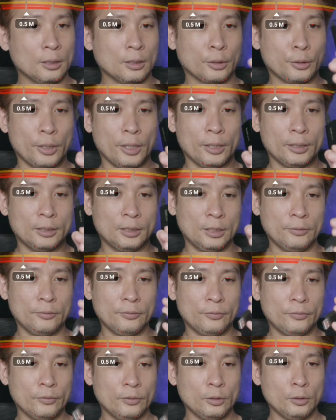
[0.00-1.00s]

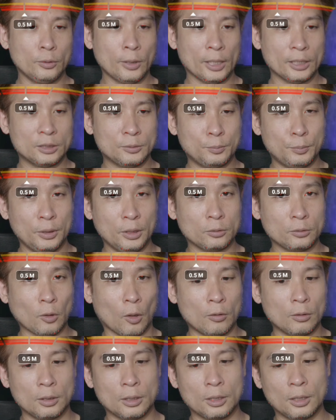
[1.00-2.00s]
creative USB
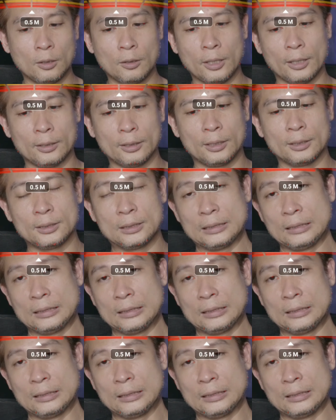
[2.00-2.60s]
dongle and then